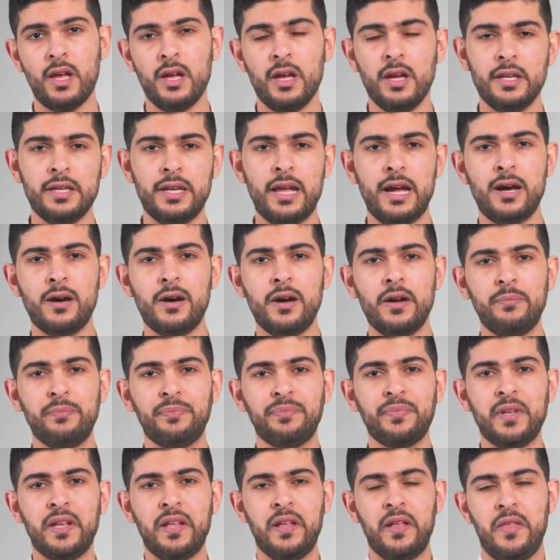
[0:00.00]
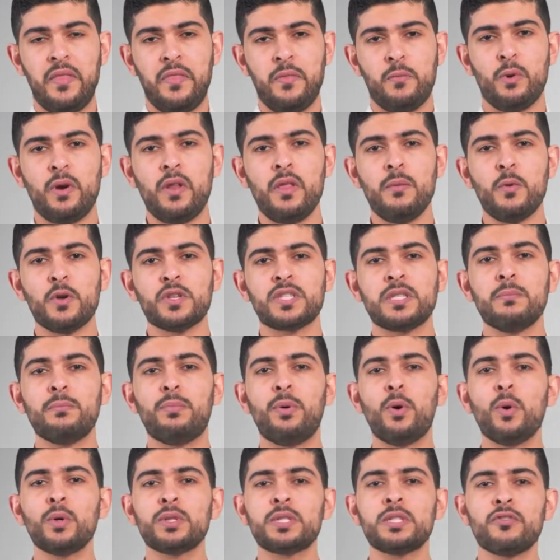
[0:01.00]
Now, one of the most
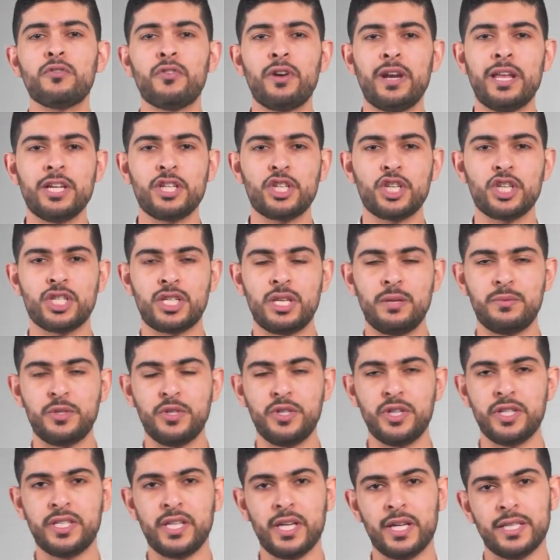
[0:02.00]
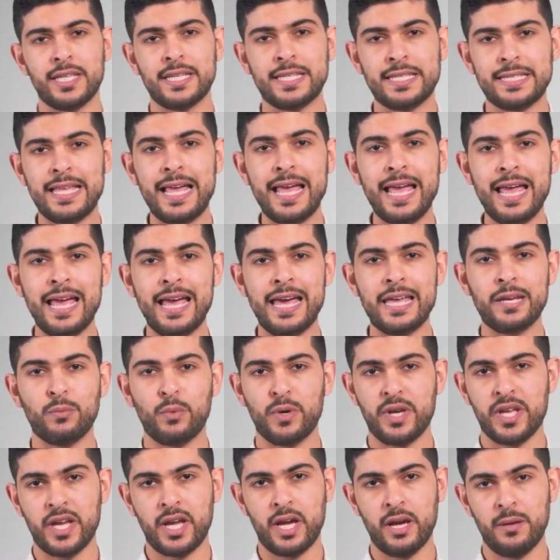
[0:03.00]
important relationships you need to understand when
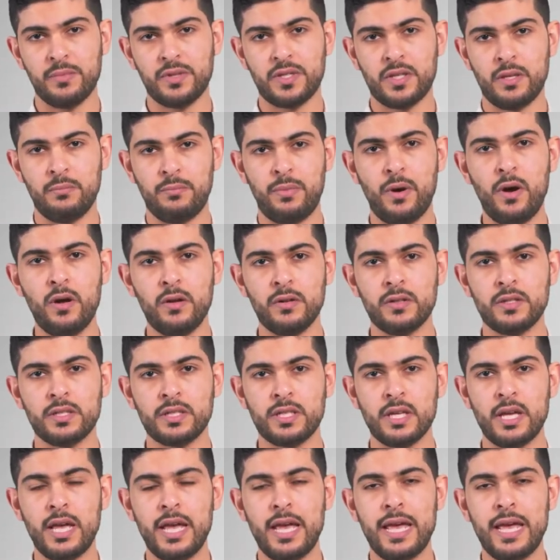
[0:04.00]
it comes to bonds